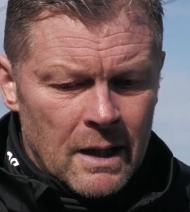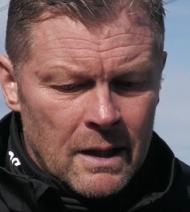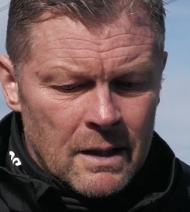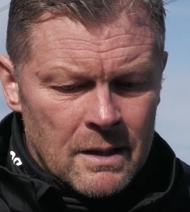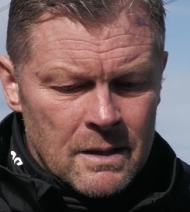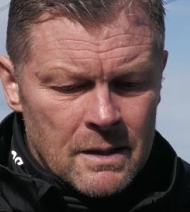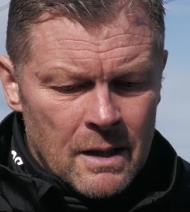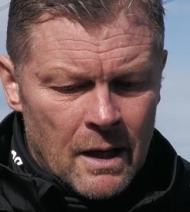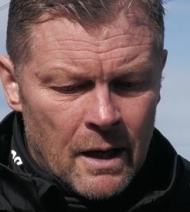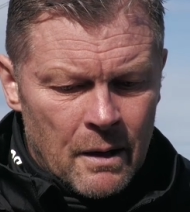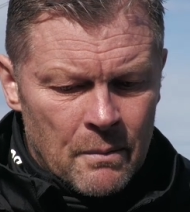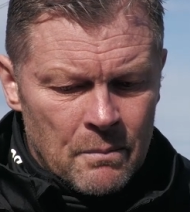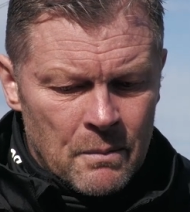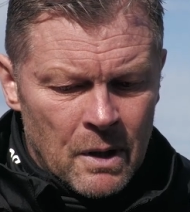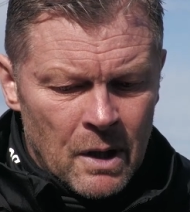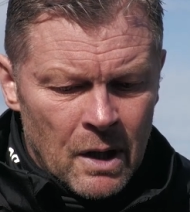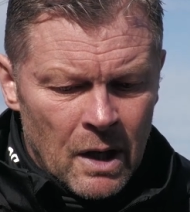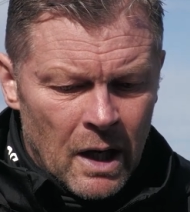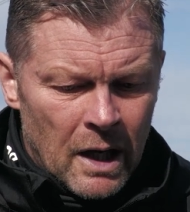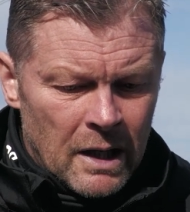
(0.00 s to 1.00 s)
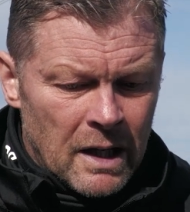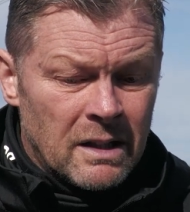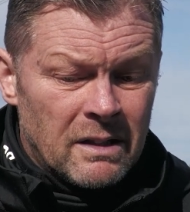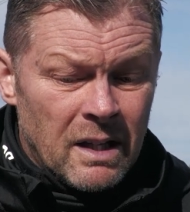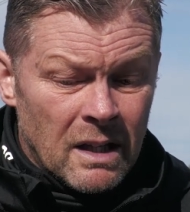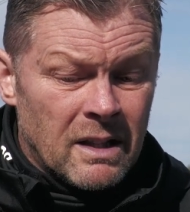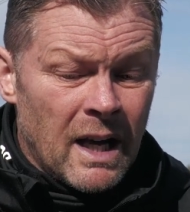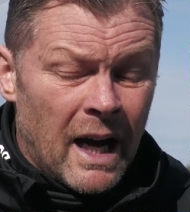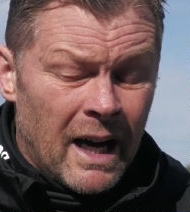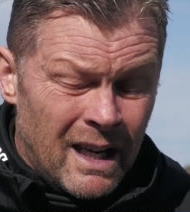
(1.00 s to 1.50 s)
And he
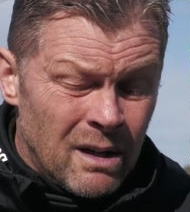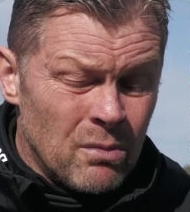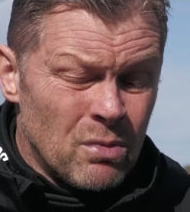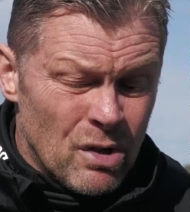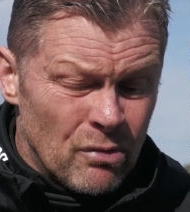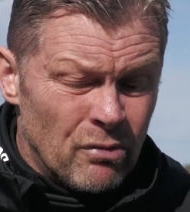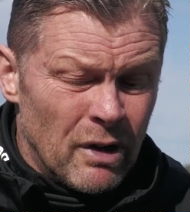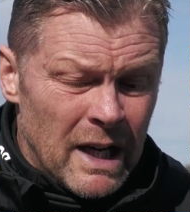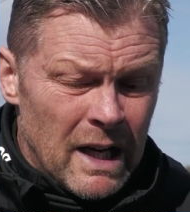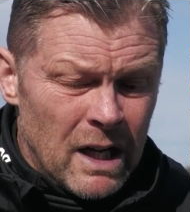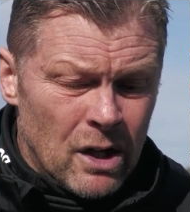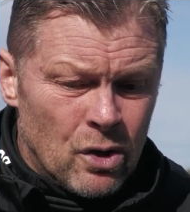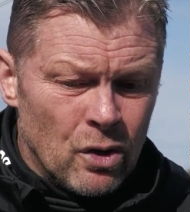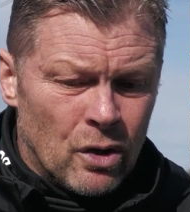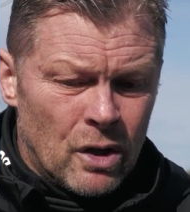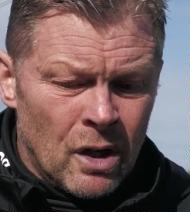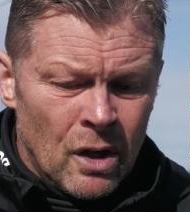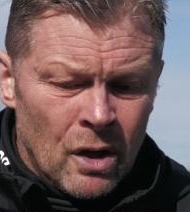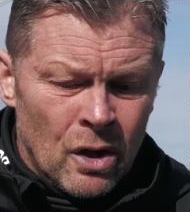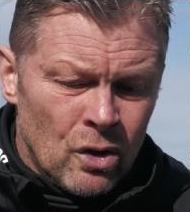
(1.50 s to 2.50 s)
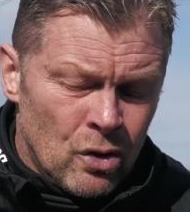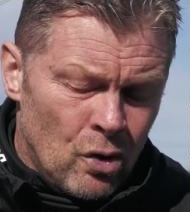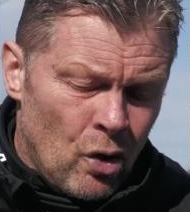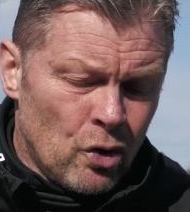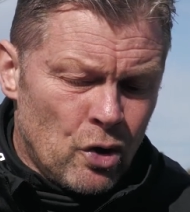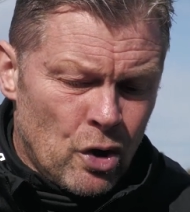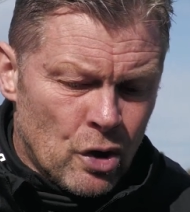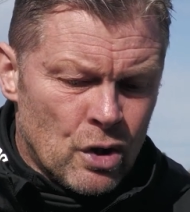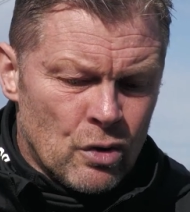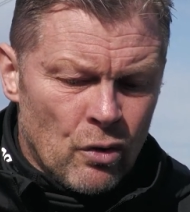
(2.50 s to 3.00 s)
did that, and it was a really good,
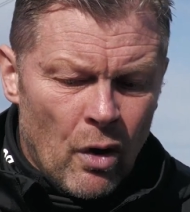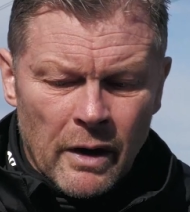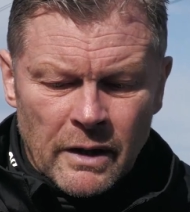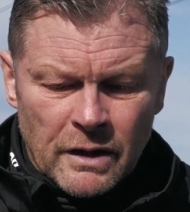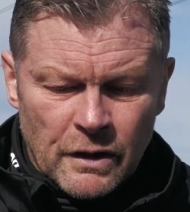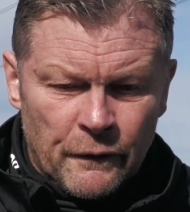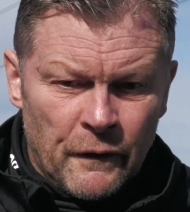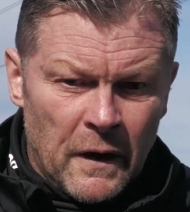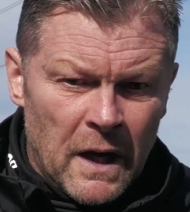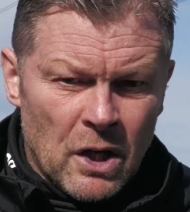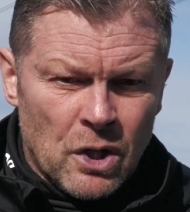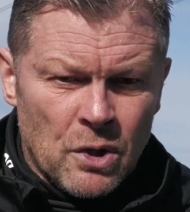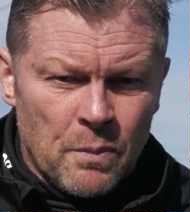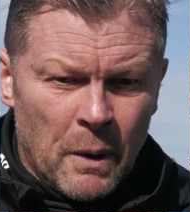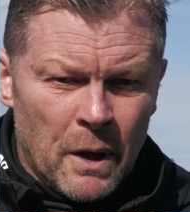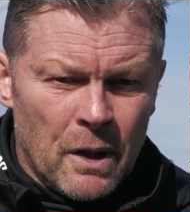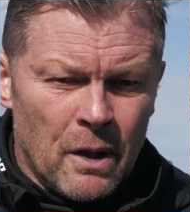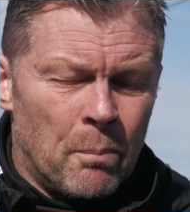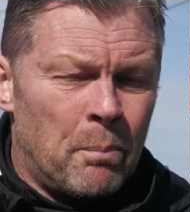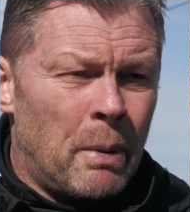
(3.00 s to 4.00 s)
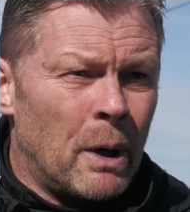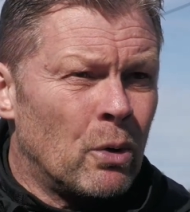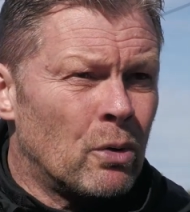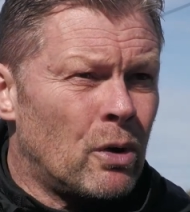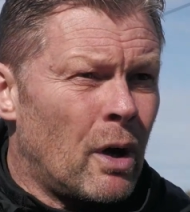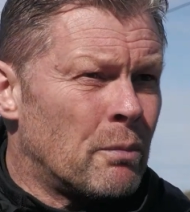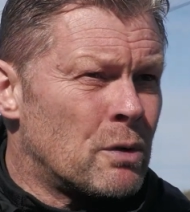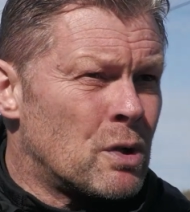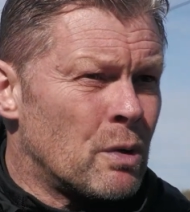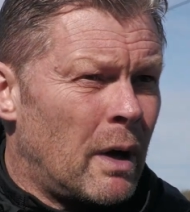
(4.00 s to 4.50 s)
not just Ryan's finish, but the
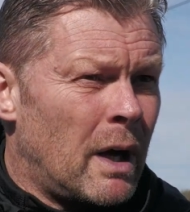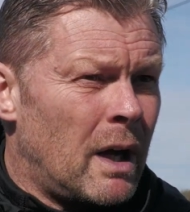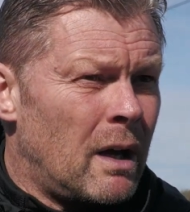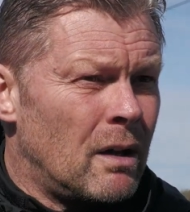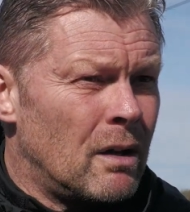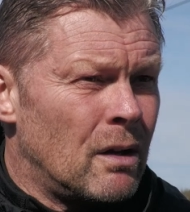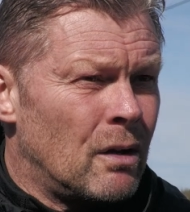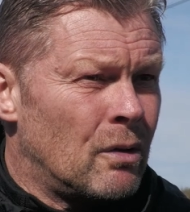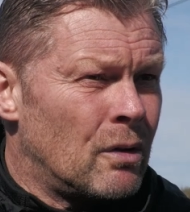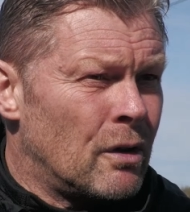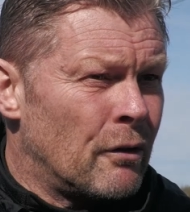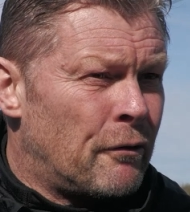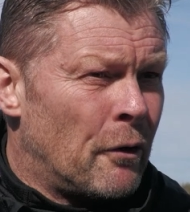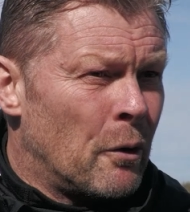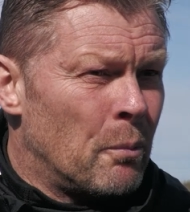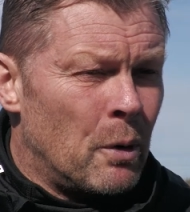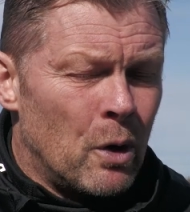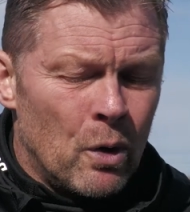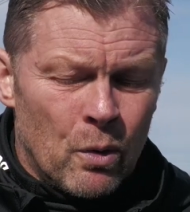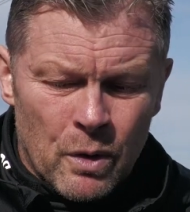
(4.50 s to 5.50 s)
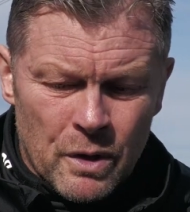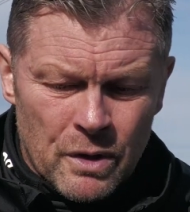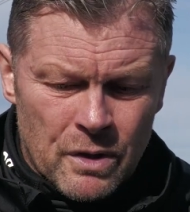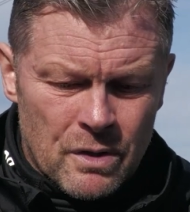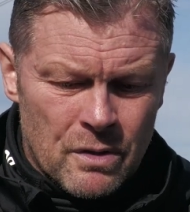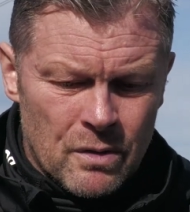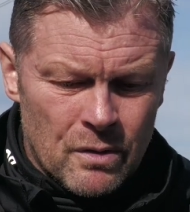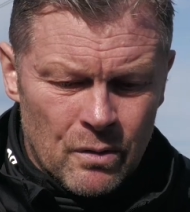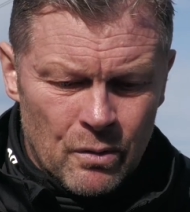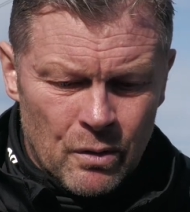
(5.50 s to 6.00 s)
build up to it. The football
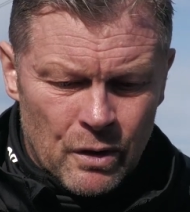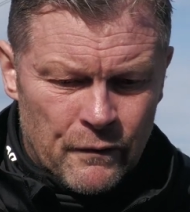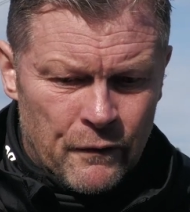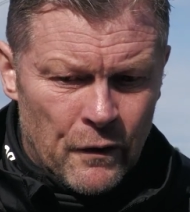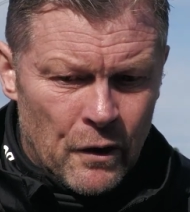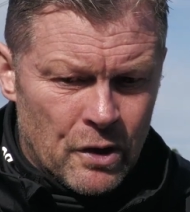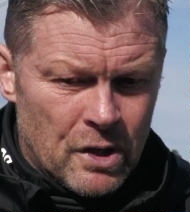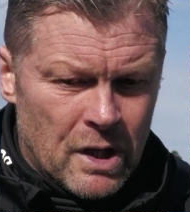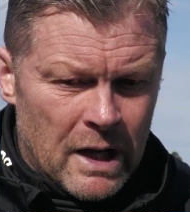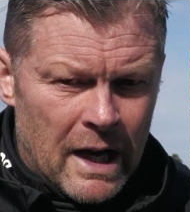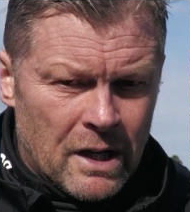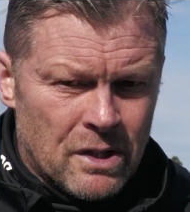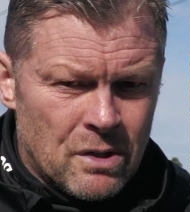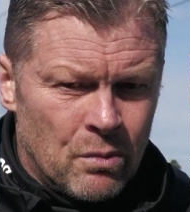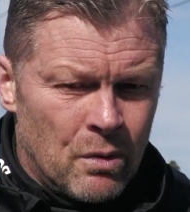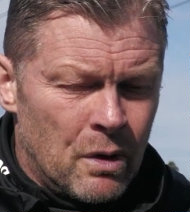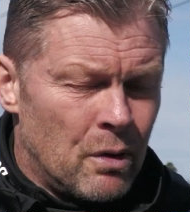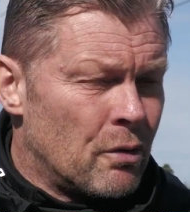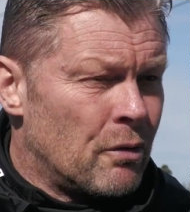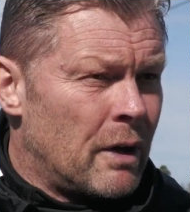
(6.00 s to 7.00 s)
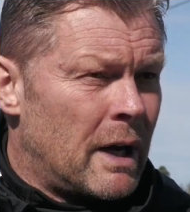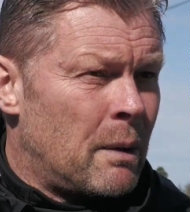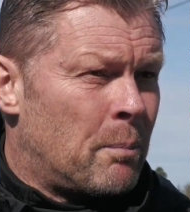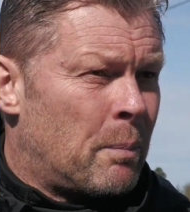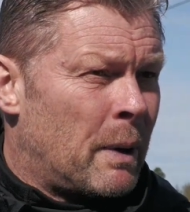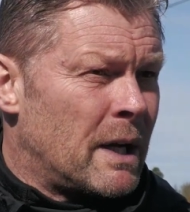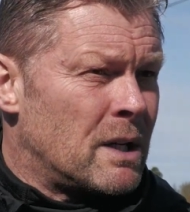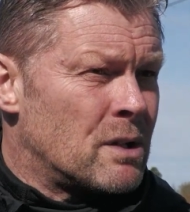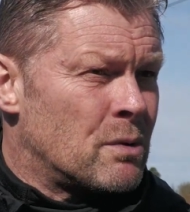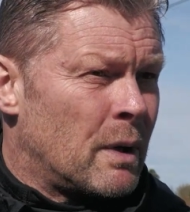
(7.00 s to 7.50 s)
was first class, and we were really
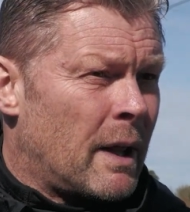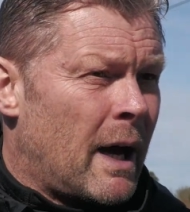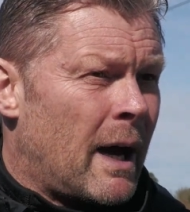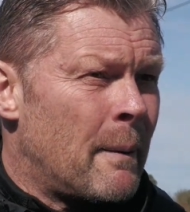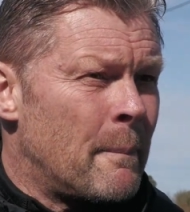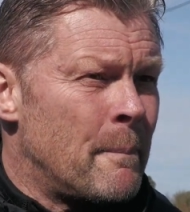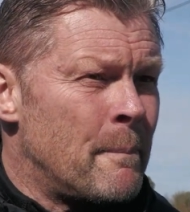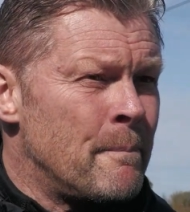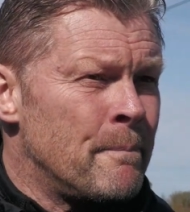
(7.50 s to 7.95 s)
pleased with that.